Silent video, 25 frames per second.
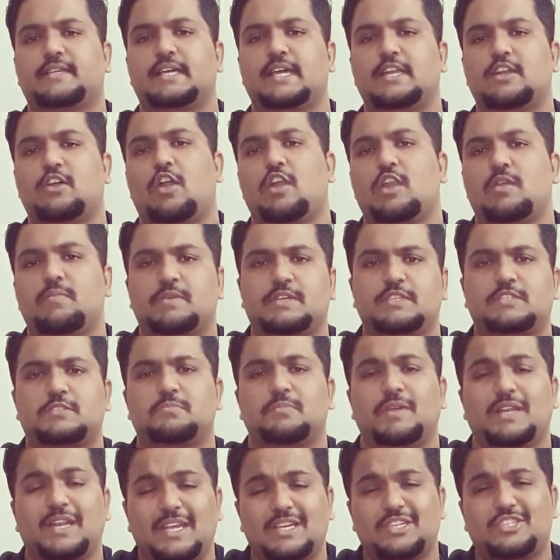Anonymous
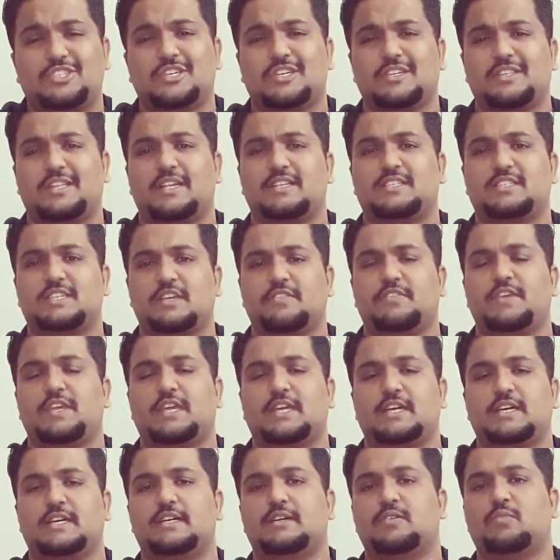Malaysia that's giving
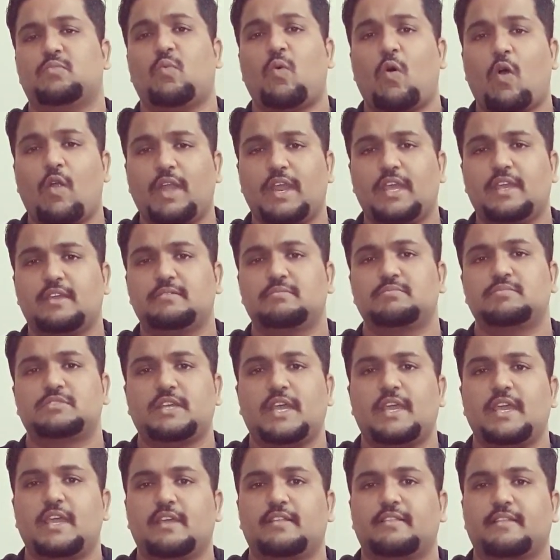a warning
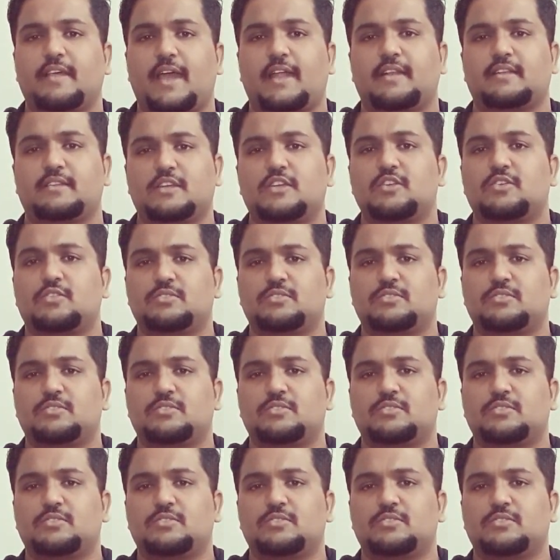saying that